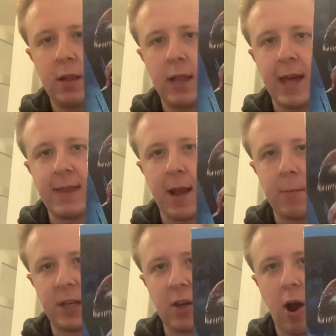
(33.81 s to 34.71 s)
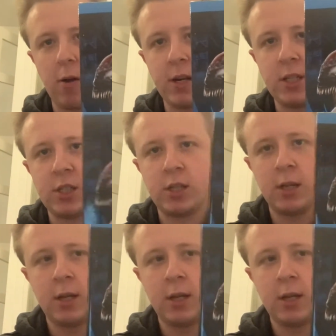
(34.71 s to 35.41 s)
Let There Be Carnage,